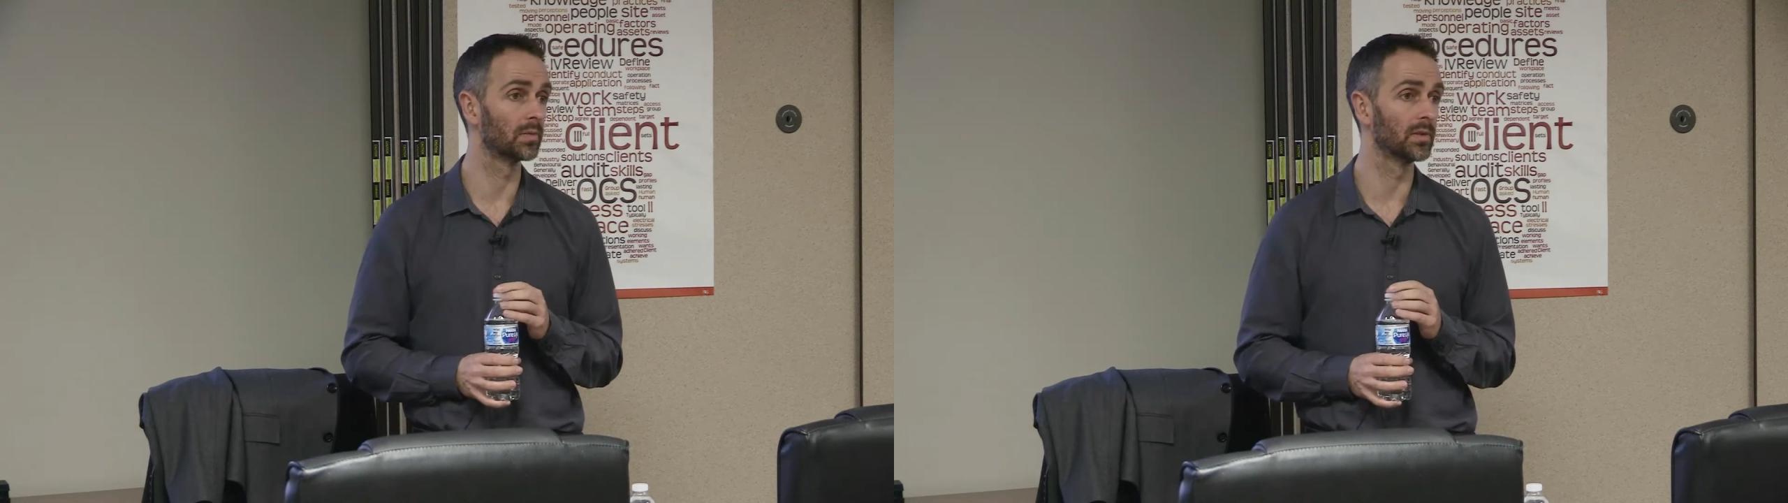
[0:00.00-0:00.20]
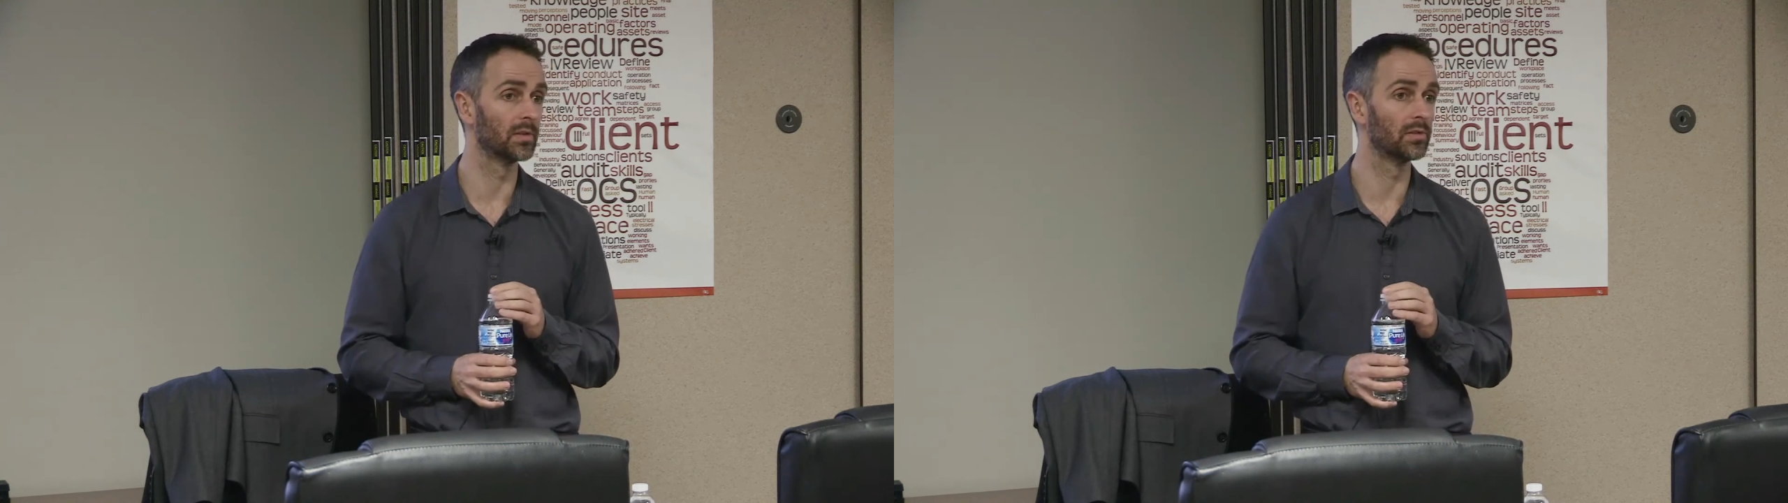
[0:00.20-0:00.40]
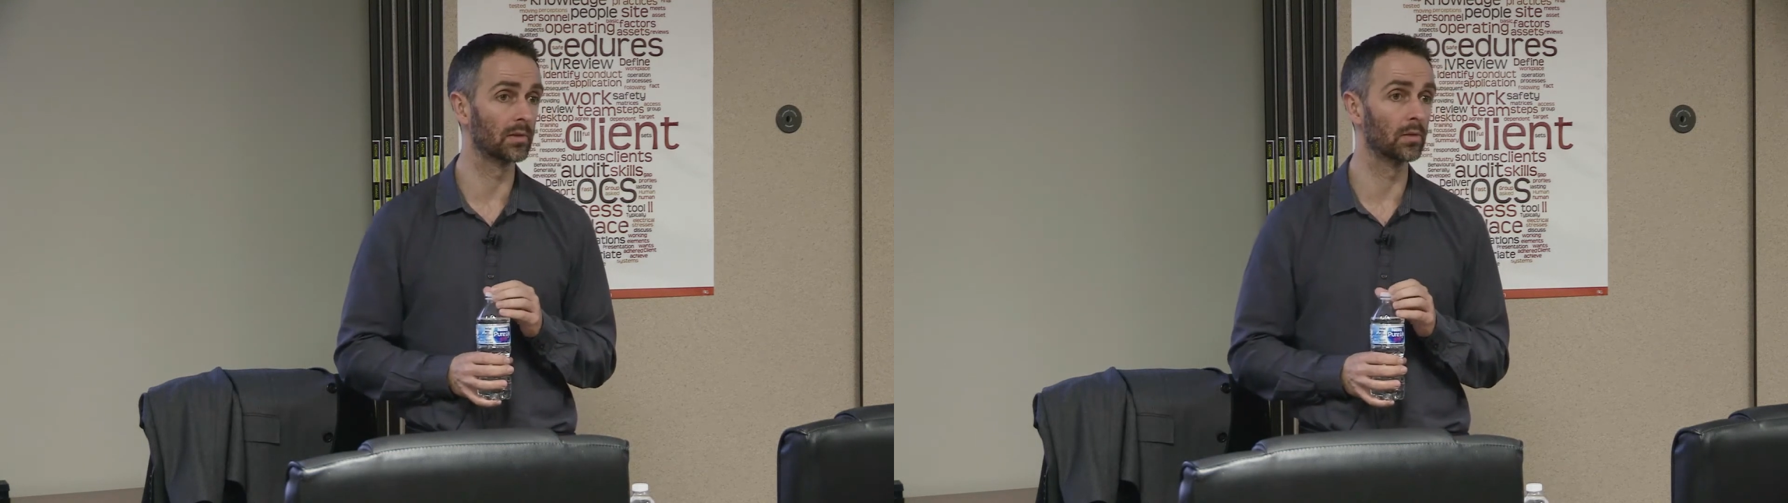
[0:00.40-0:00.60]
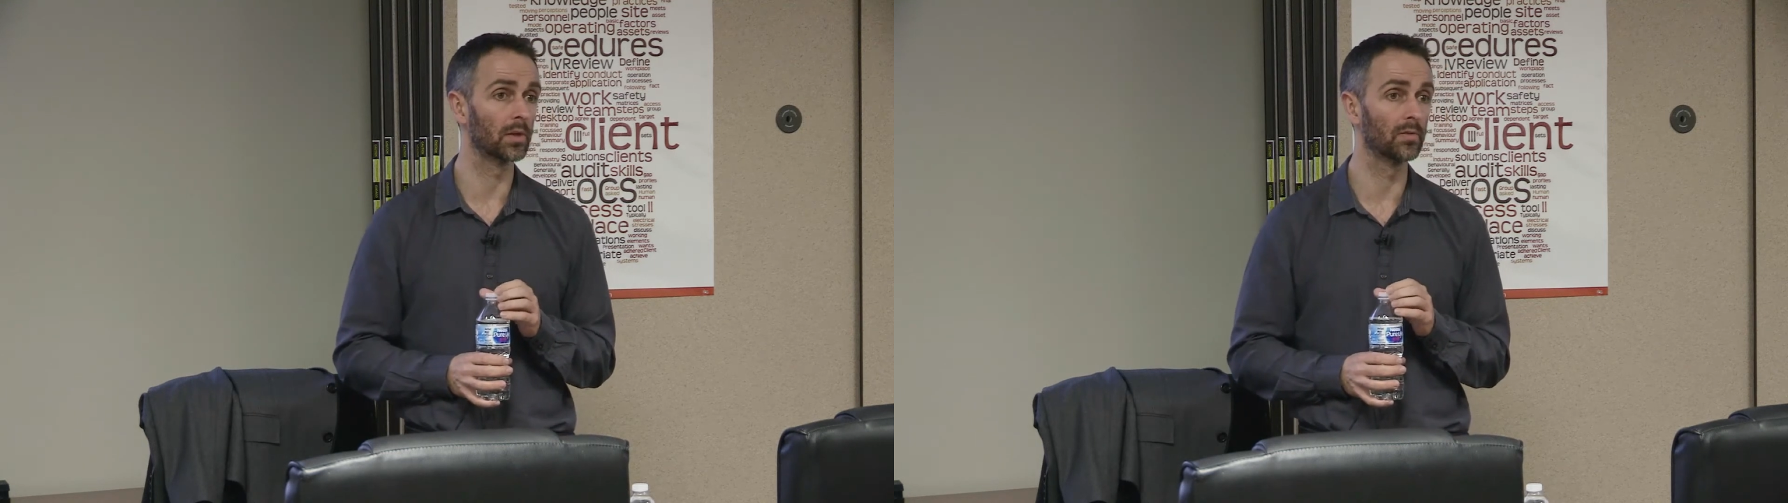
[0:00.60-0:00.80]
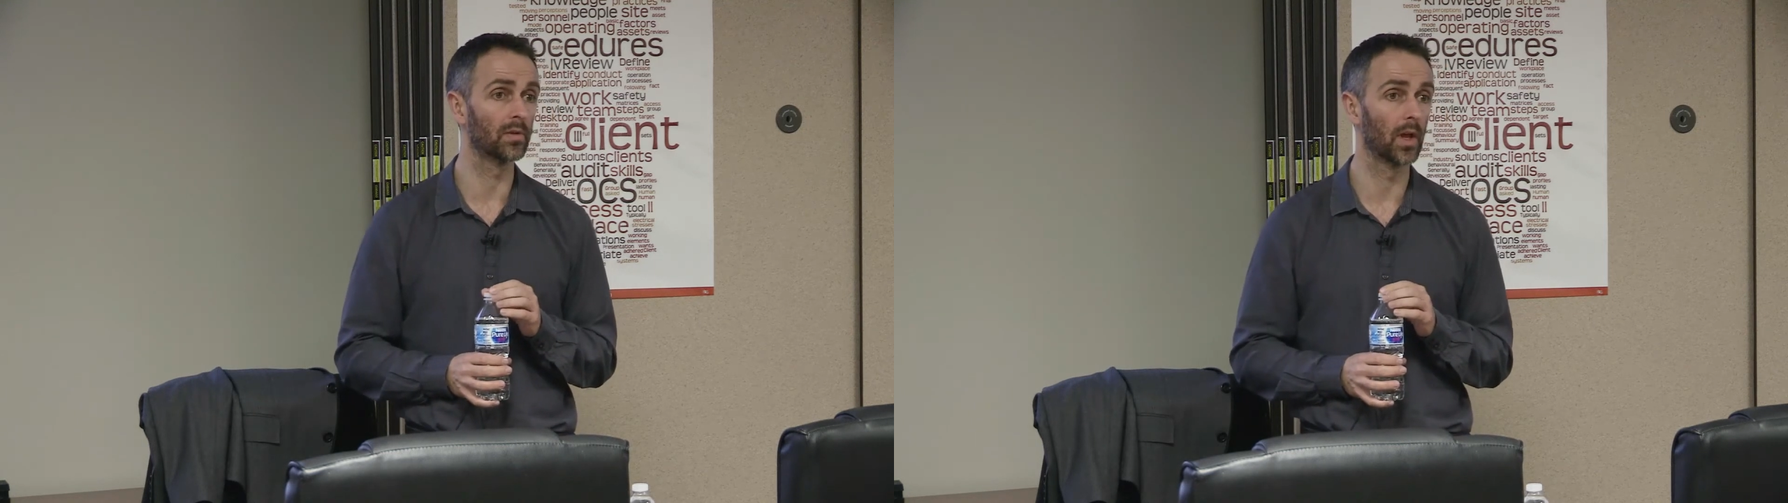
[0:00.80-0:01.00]
which is just
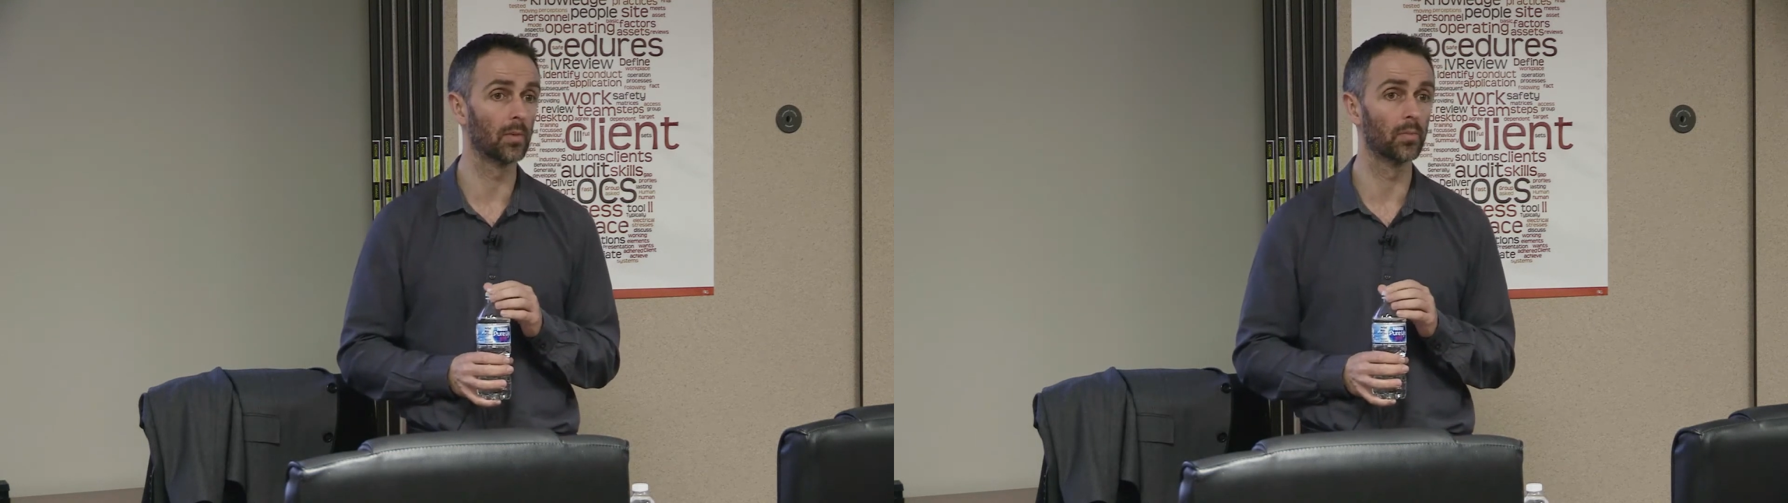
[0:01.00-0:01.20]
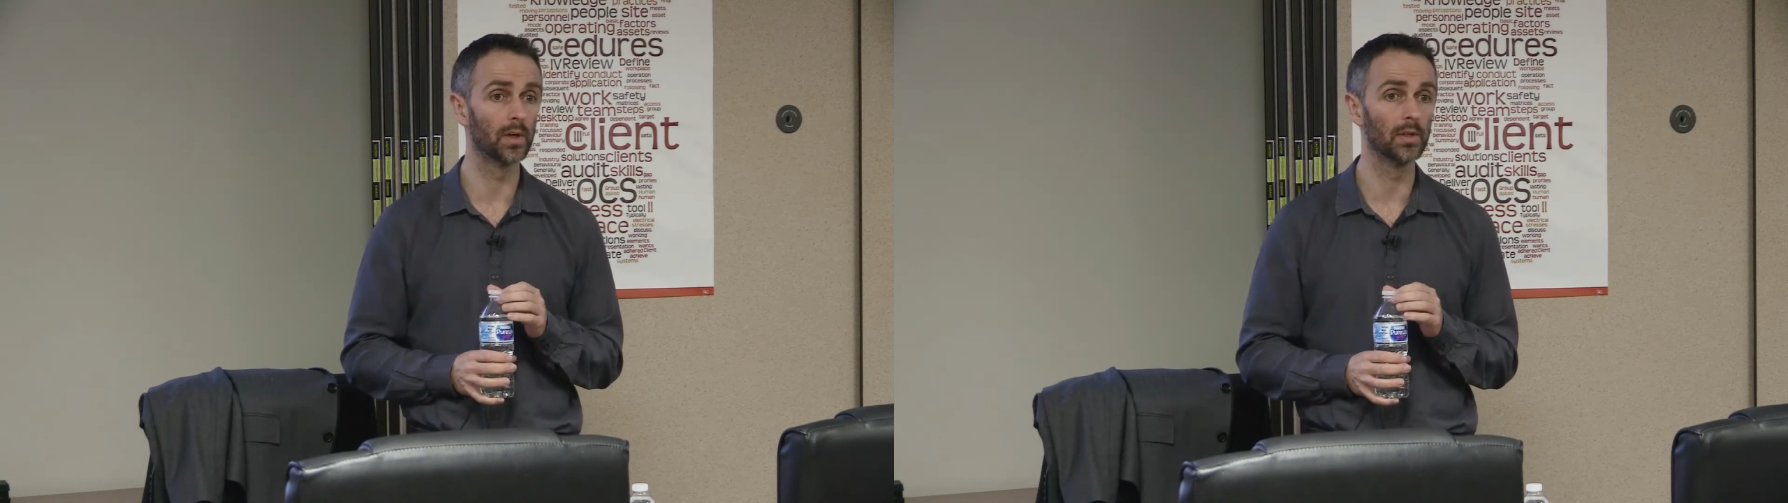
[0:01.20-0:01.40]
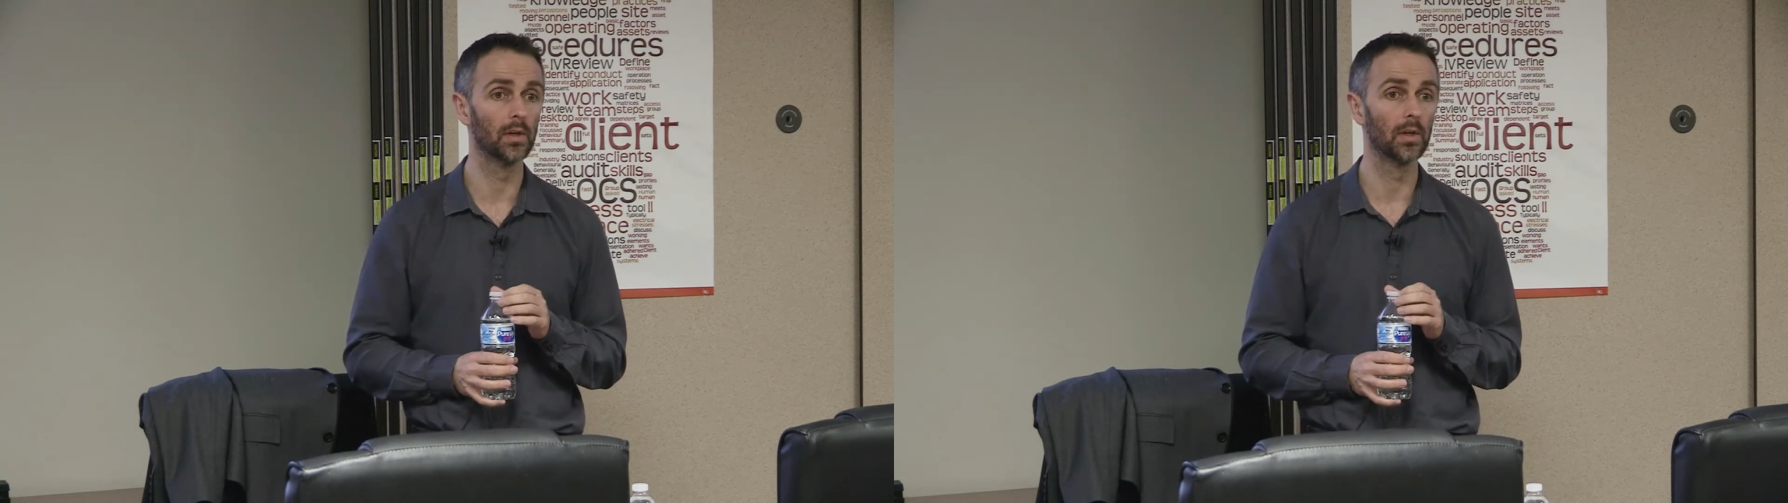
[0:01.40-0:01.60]
looking for that bright